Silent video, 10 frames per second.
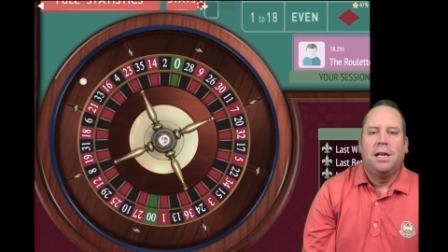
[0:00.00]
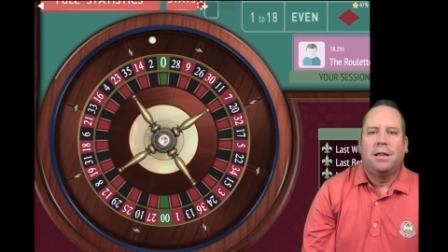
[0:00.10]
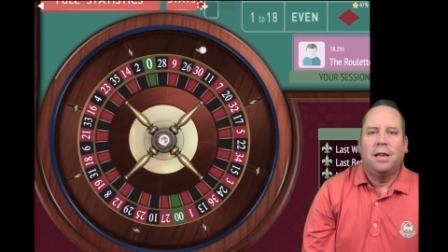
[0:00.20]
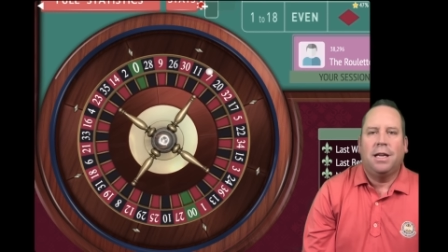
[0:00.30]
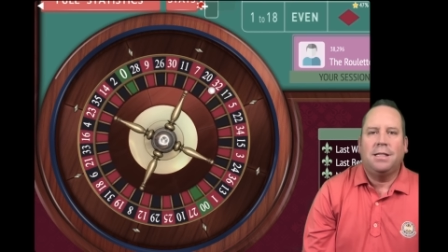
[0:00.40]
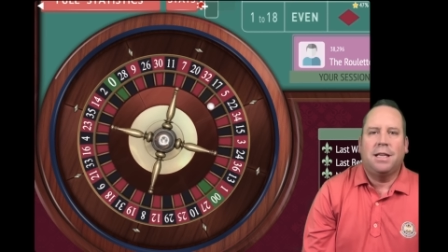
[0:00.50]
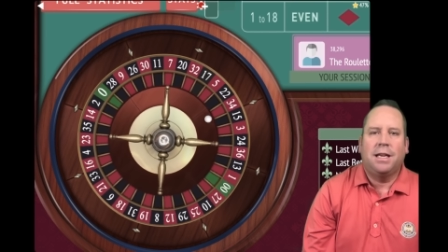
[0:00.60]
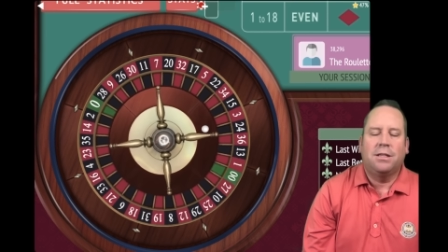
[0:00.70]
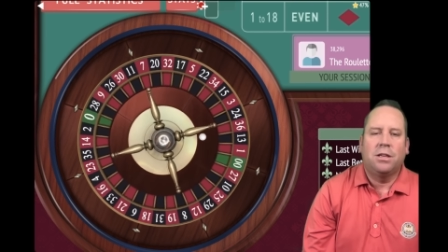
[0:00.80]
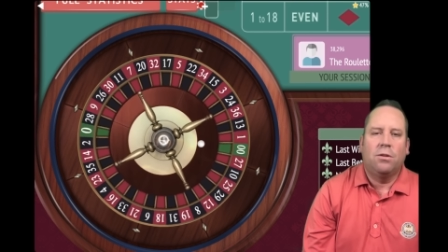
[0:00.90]
The nice thing
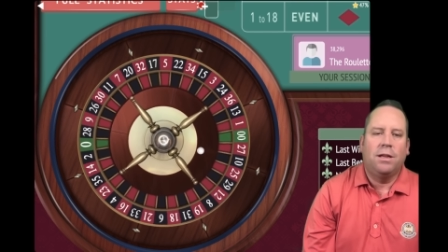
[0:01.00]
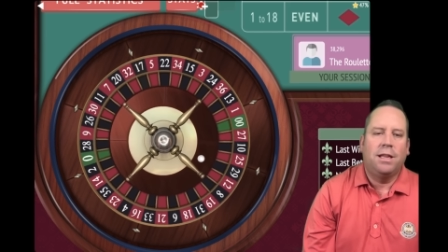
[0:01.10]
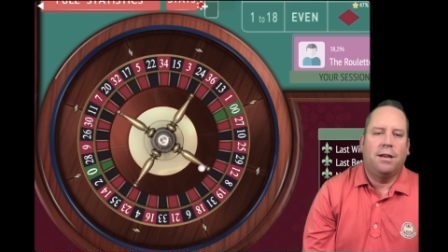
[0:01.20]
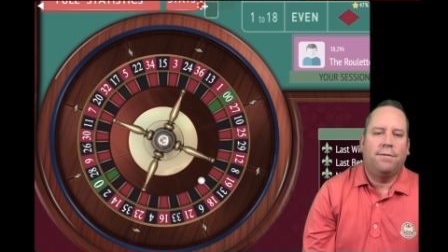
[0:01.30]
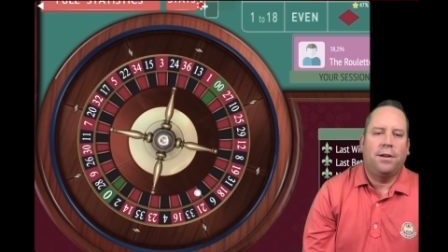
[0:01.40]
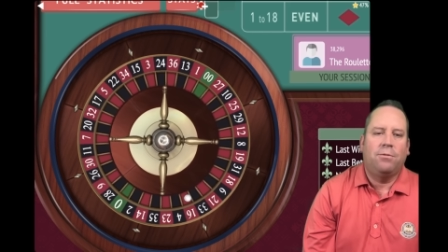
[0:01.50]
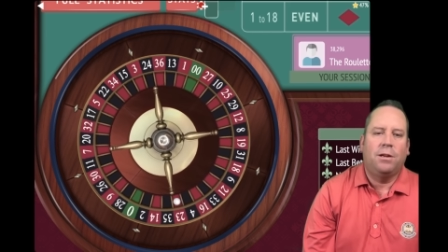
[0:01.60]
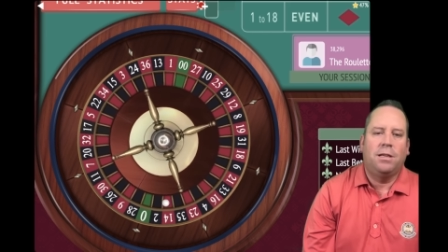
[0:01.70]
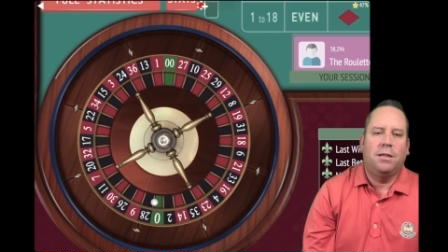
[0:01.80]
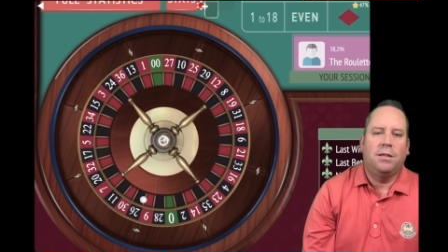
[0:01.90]
is knowing that if I
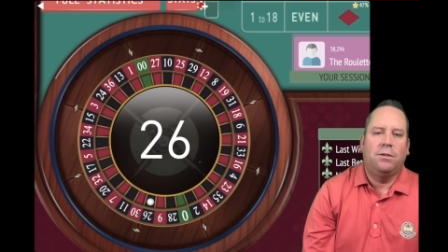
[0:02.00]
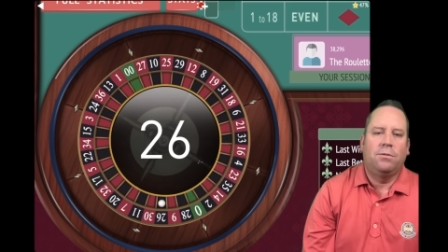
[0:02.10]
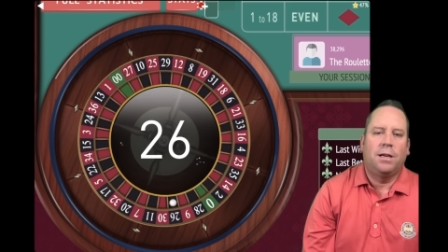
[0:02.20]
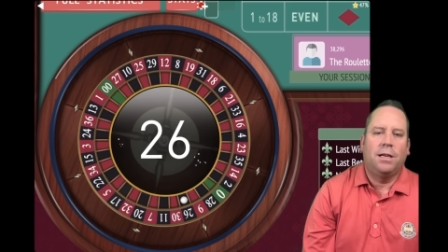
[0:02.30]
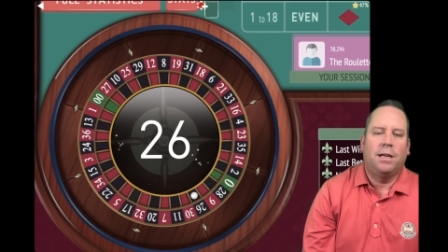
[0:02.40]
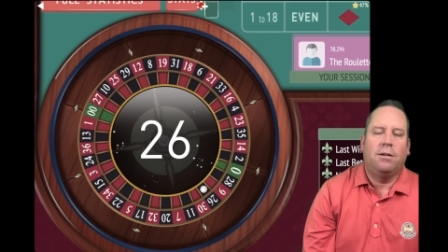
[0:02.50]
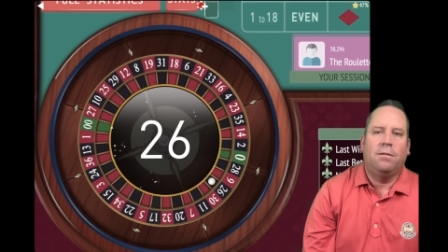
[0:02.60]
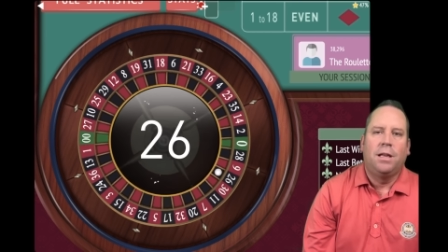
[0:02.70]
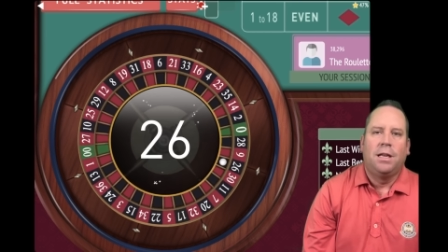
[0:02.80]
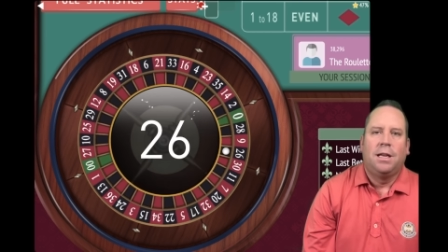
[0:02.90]
wanted to right
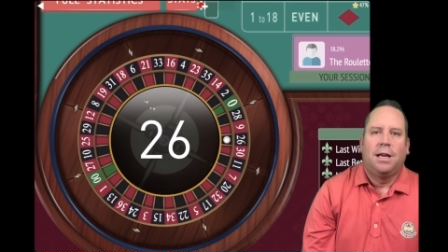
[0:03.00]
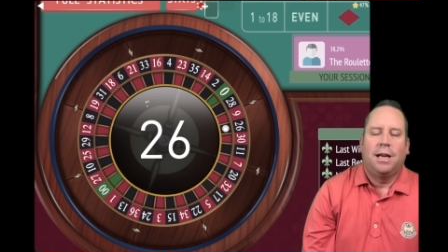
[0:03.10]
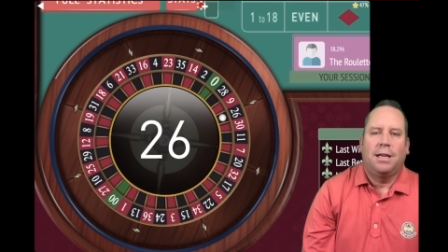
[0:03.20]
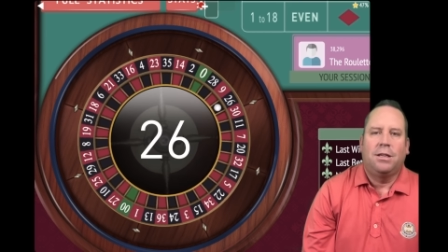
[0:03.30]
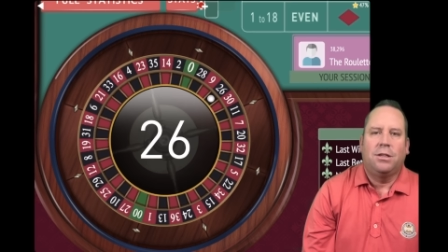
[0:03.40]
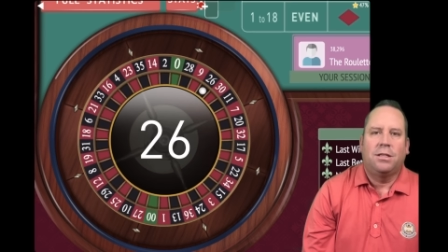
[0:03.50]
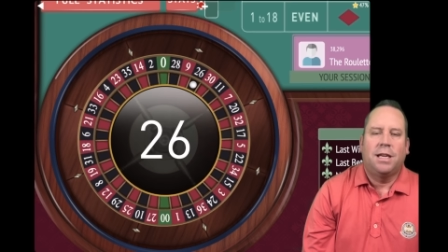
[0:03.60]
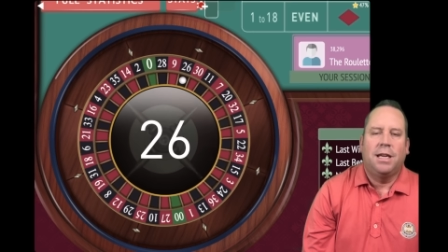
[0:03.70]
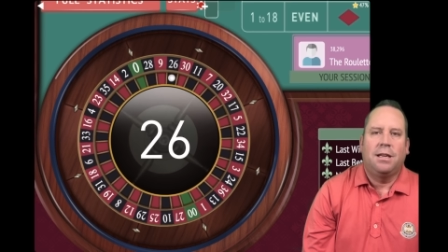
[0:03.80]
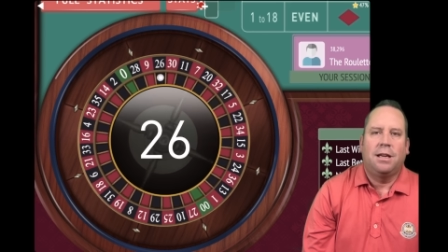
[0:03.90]
now, I could just
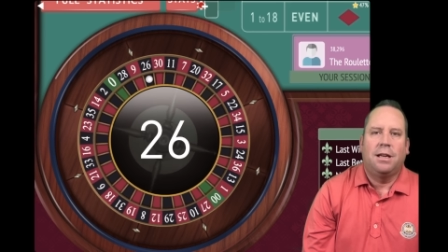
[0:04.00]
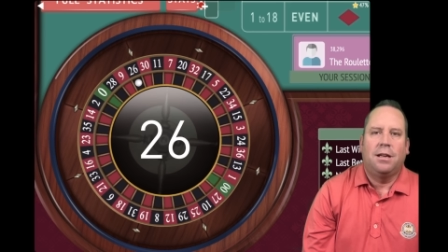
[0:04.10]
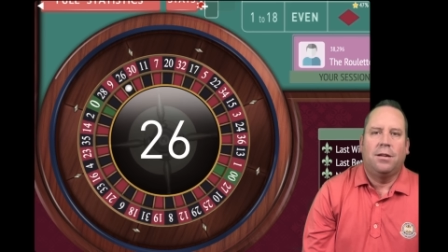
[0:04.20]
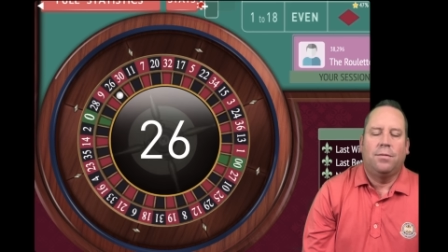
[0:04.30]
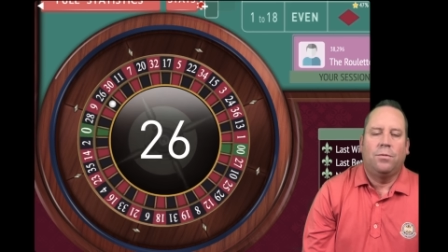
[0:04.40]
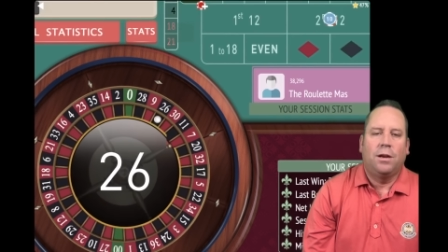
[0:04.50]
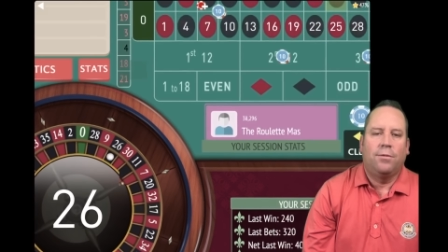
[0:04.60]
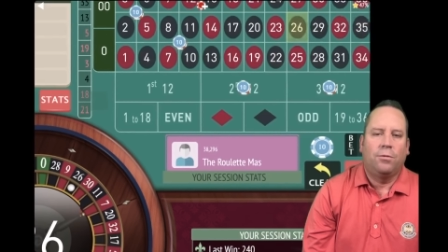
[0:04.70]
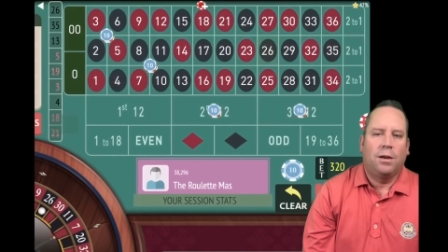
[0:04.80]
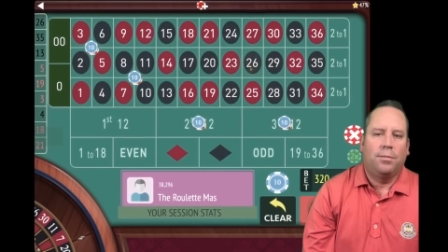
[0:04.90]
take uh, whatever
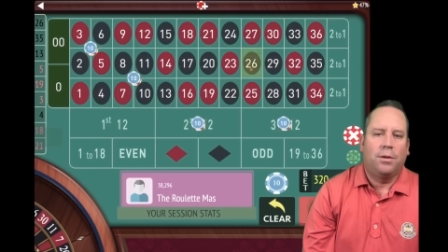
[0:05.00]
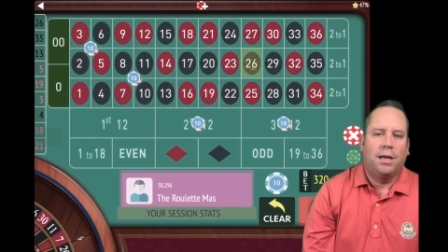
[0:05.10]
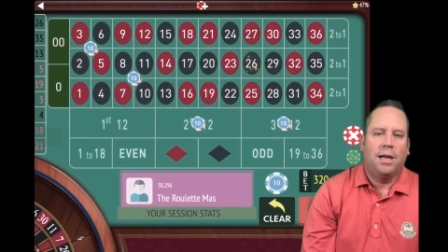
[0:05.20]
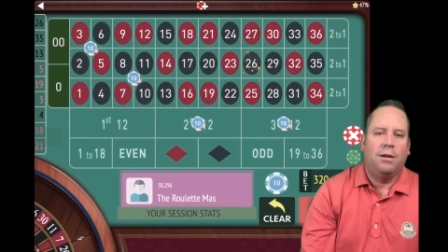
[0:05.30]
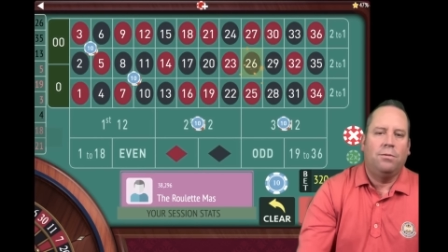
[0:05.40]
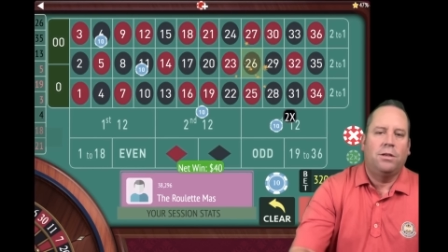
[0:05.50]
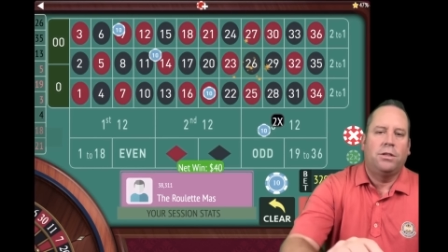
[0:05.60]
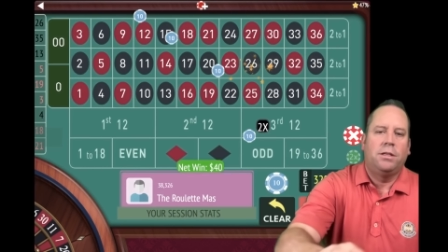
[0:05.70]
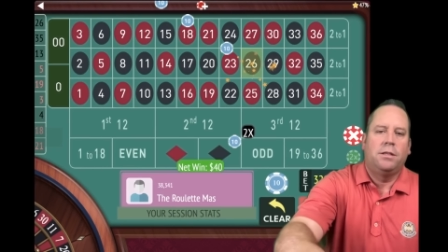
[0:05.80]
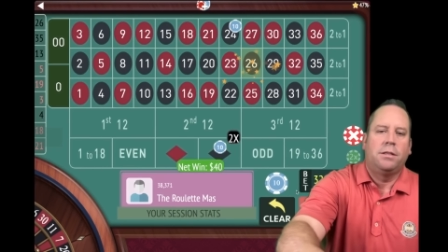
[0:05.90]
we're up right now, which
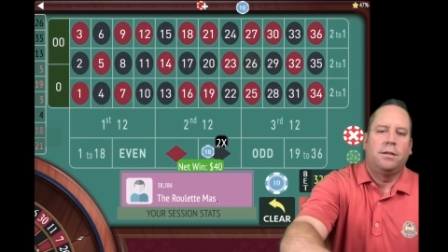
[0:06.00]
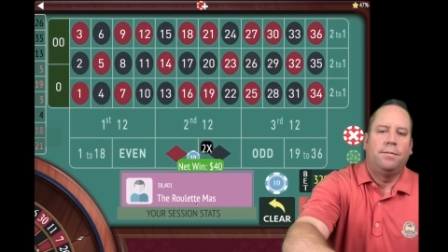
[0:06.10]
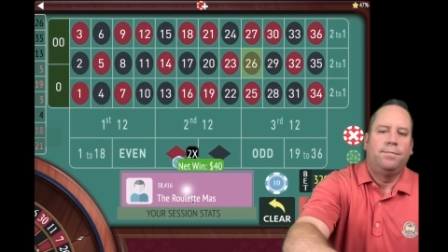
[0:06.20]
is